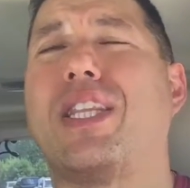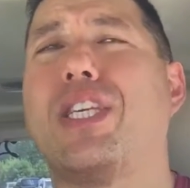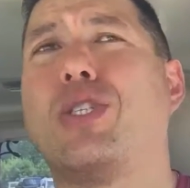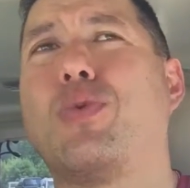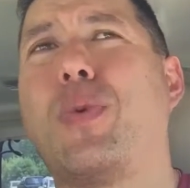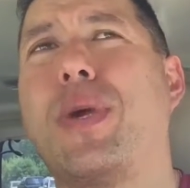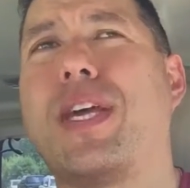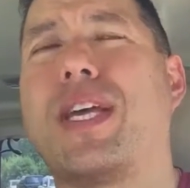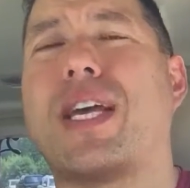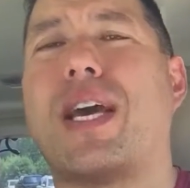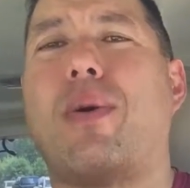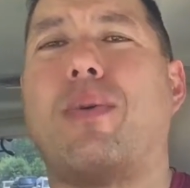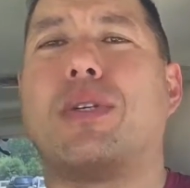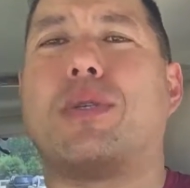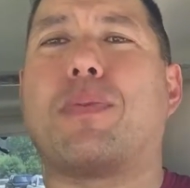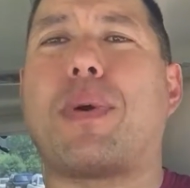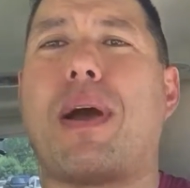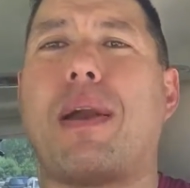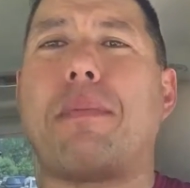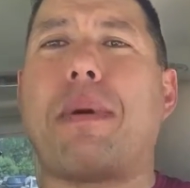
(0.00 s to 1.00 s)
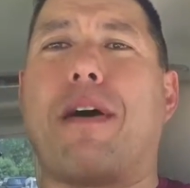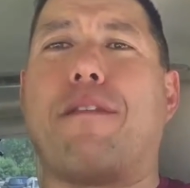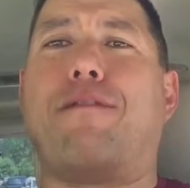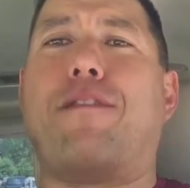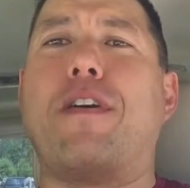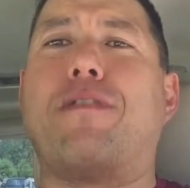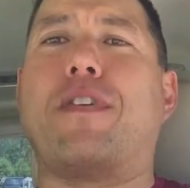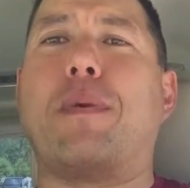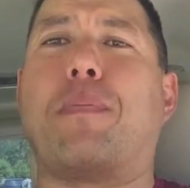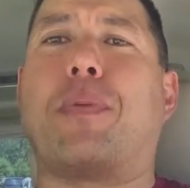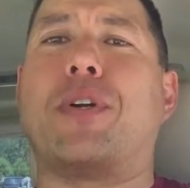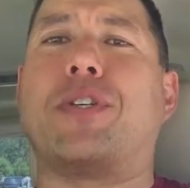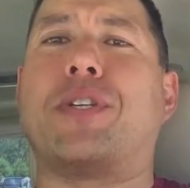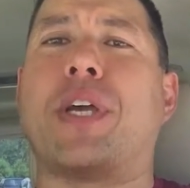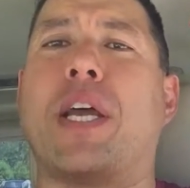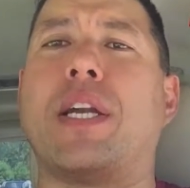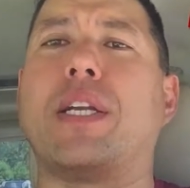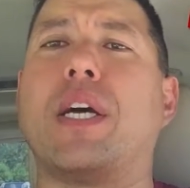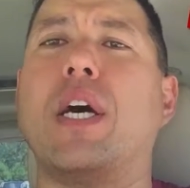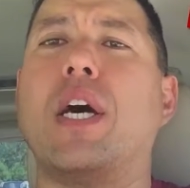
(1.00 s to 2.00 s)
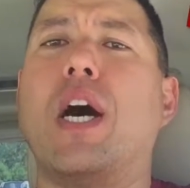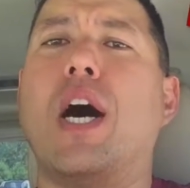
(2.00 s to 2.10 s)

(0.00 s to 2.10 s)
This week I was probably about 50%